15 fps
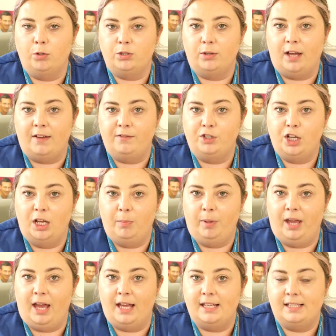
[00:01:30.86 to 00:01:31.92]
also have
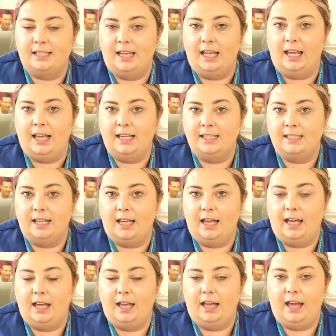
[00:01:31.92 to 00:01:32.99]
GBS, it is
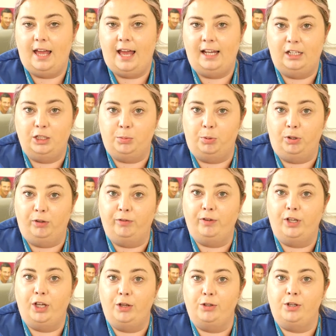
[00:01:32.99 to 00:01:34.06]
eligible
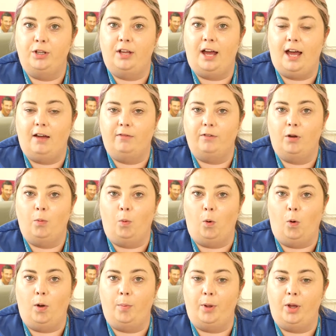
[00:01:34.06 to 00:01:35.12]
for you to have a
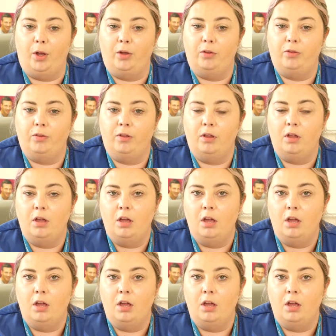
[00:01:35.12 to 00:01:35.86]
water birth.